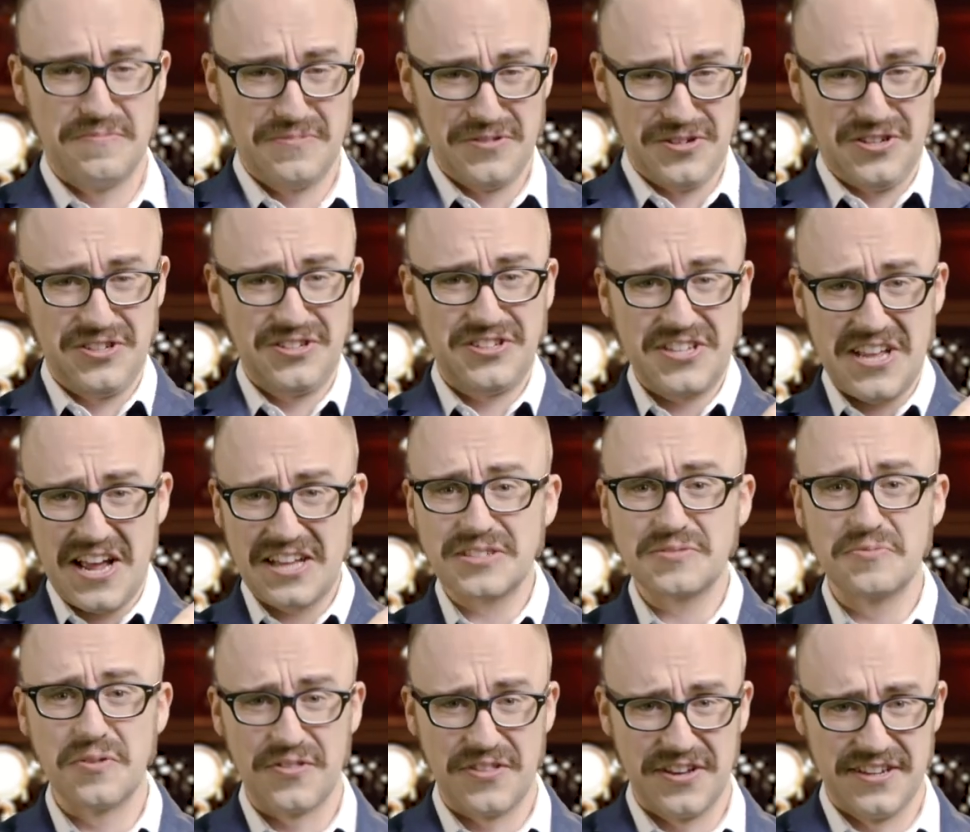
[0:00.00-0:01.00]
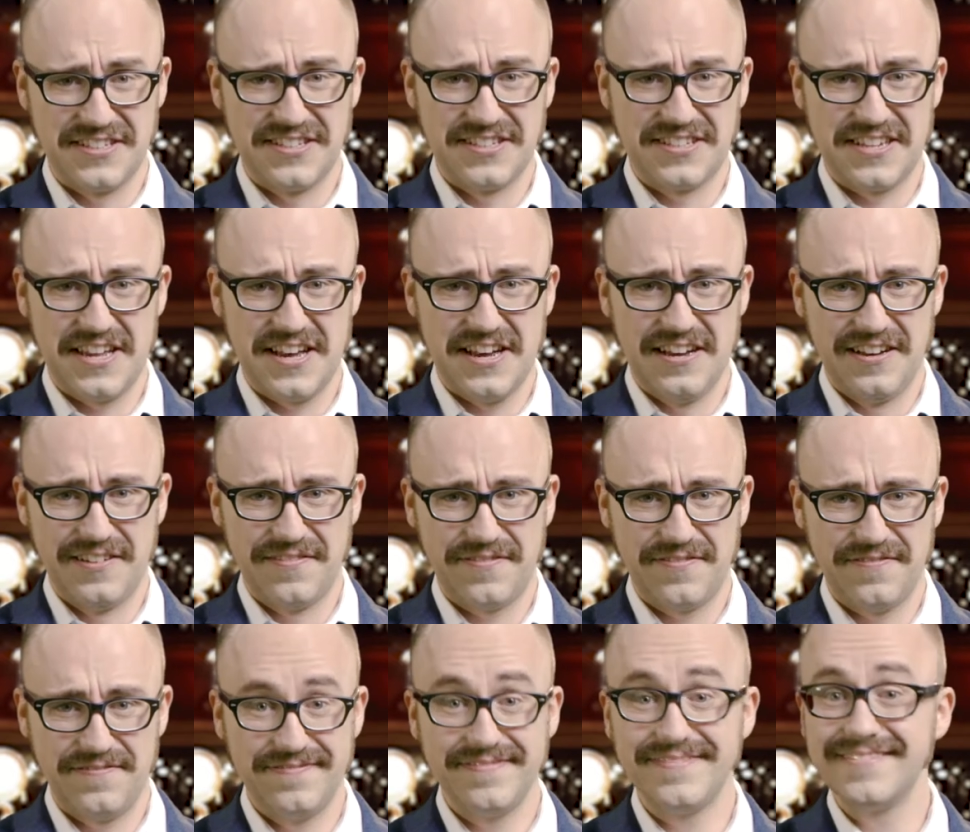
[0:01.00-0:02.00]
because that's what they deserve.
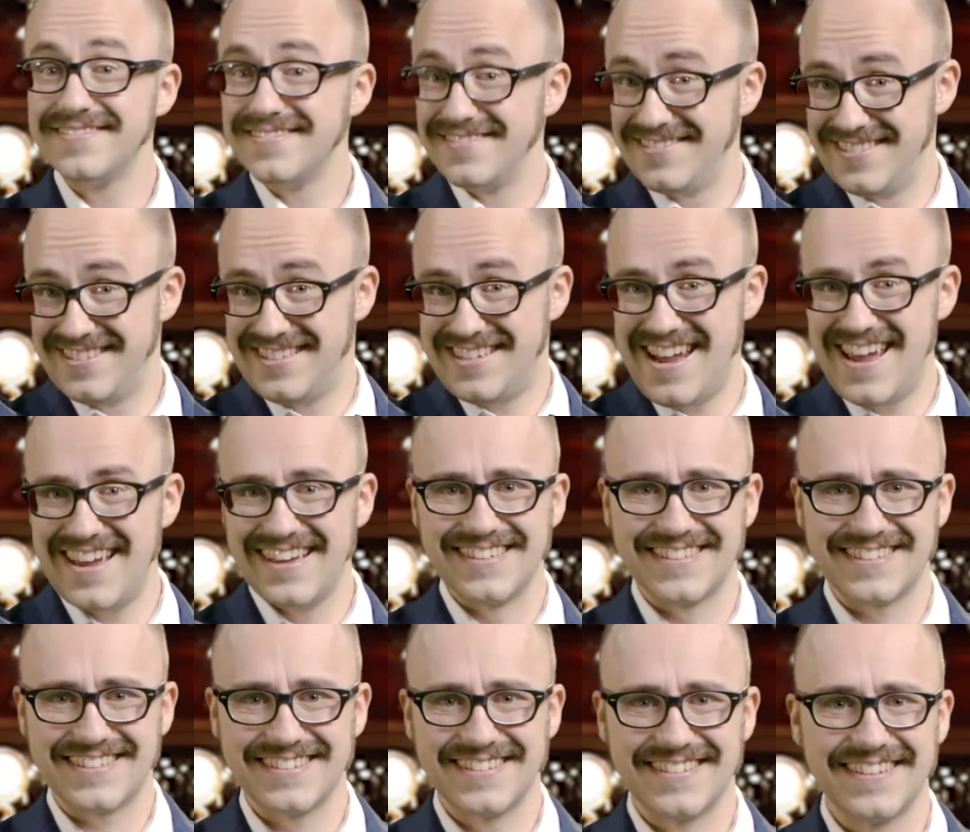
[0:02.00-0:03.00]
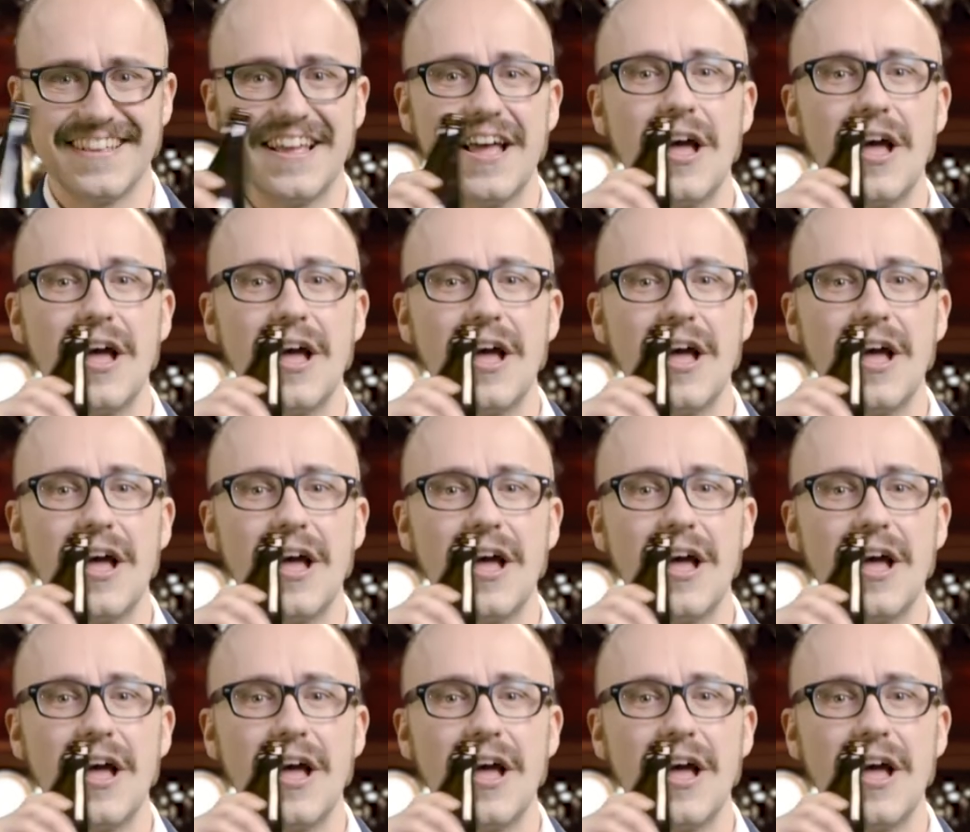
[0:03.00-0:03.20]
Cheers!